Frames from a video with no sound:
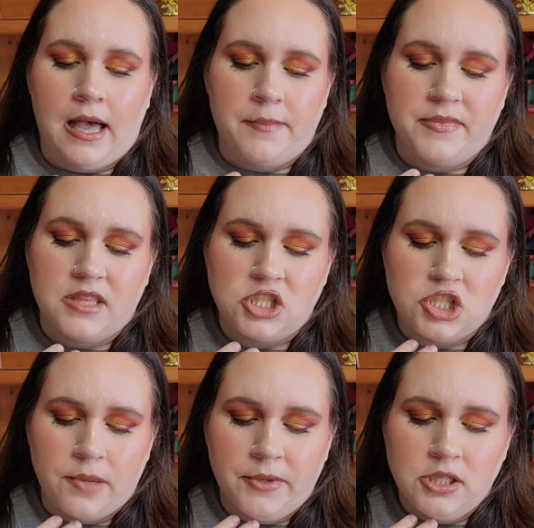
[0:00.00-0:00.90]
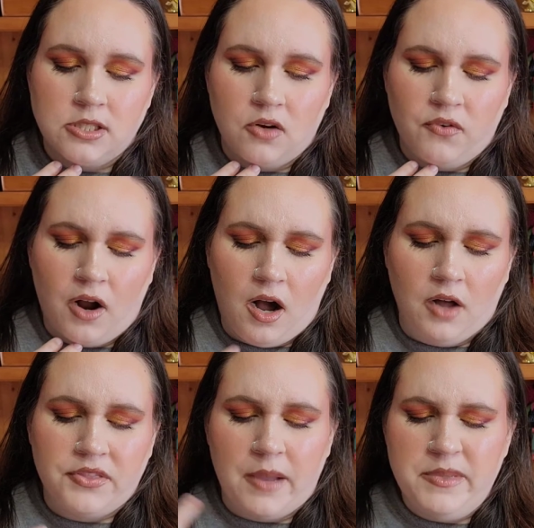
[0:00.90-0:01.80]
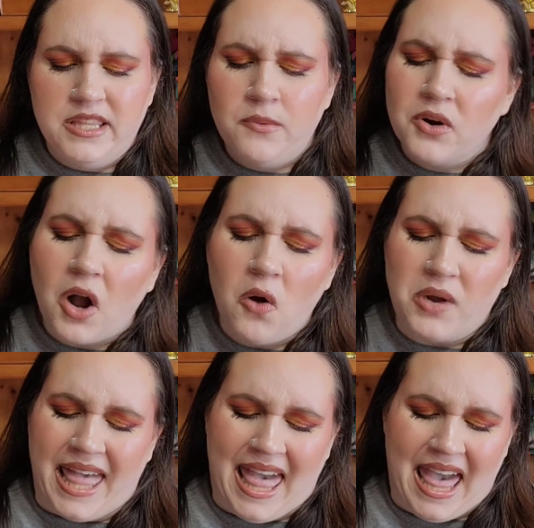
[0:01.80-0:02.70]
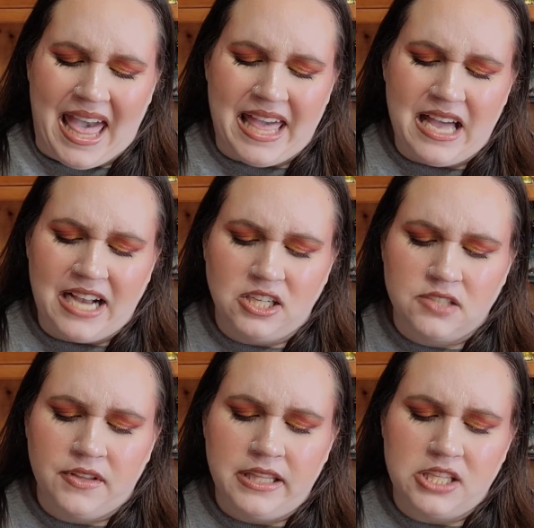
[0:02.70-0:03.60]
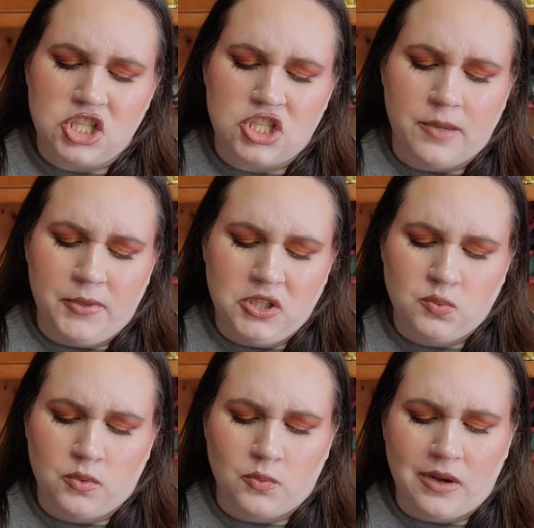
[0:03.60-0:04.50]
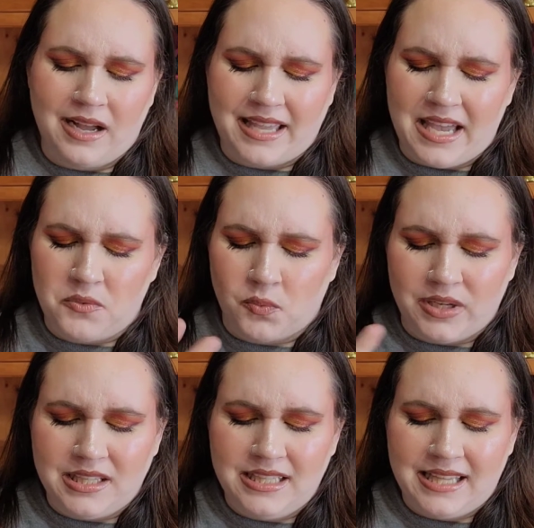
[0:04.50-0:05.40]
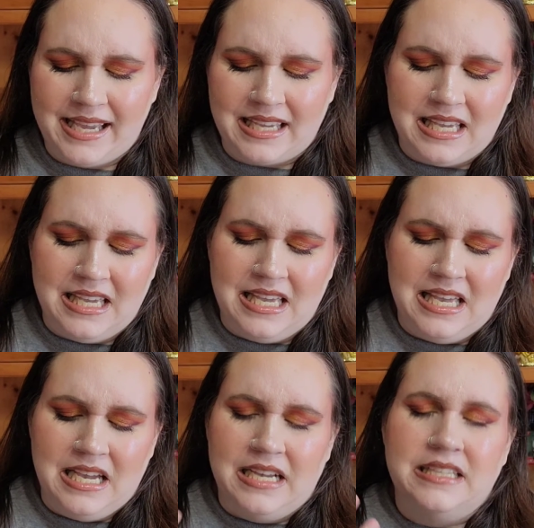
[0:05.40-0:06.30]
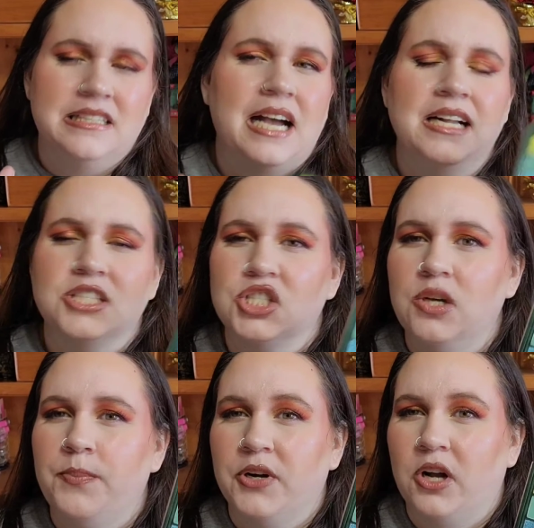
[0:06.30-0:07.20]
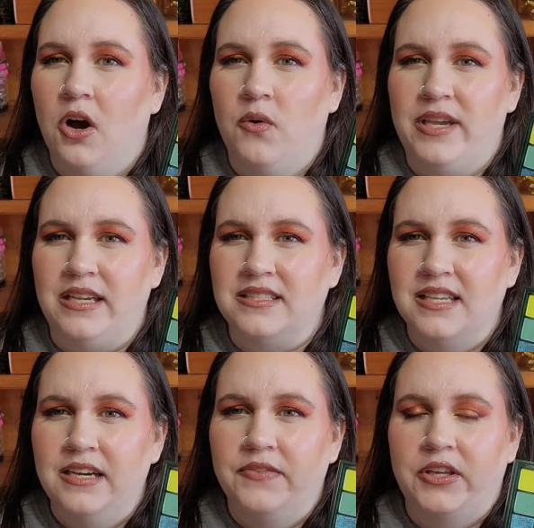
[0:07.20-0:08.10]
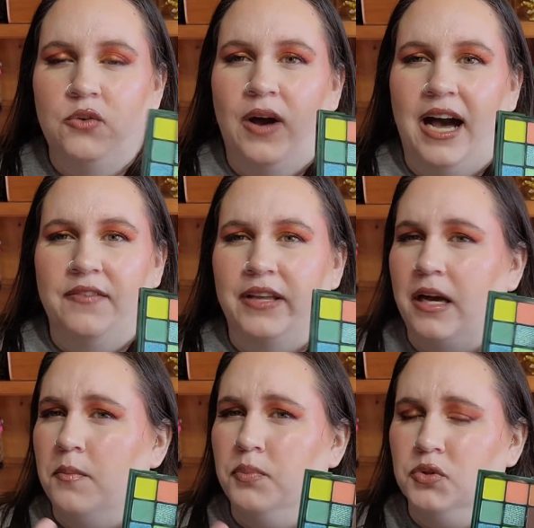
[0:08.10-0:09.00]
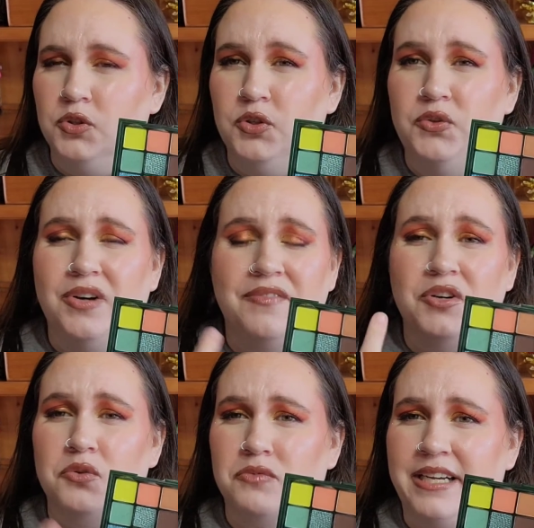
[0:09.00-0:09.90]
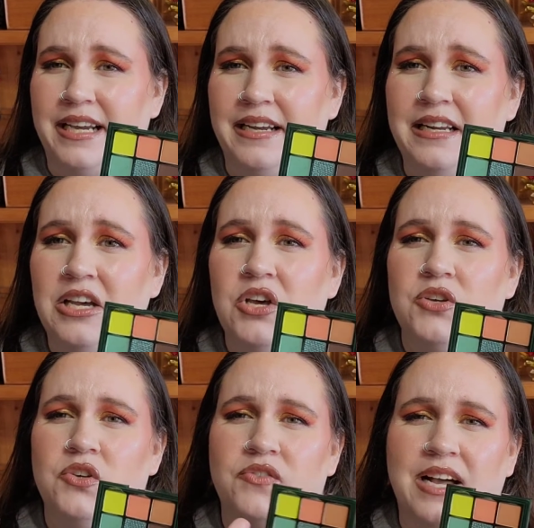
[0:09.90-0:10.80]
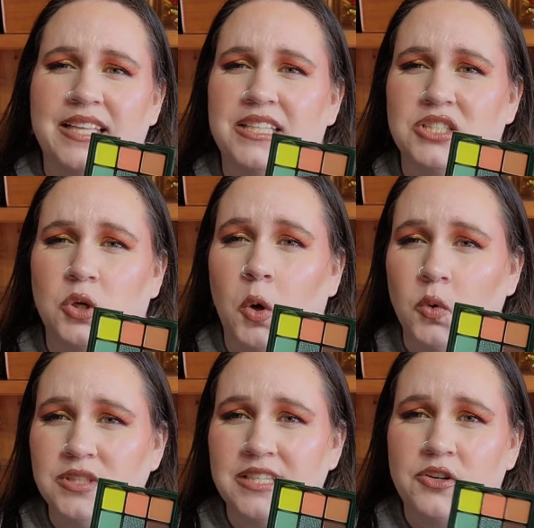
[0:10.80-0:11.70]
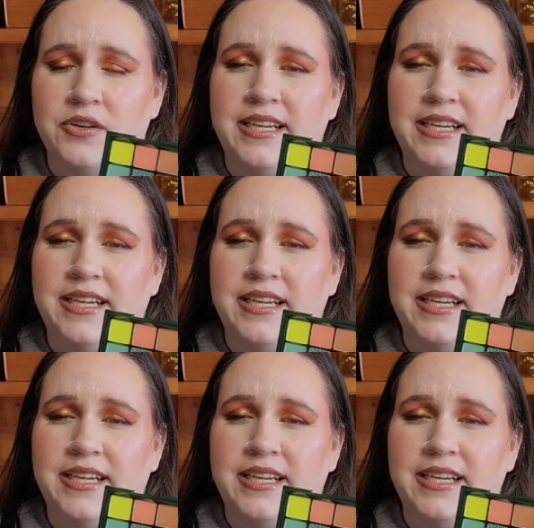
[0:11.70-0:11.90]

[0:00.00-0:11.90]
The shimmers overall, I mean, they were okay. I just felt like the shimmers were, again, really like not super cohesive. Like you have like a blue, you have a green, you've got like this golden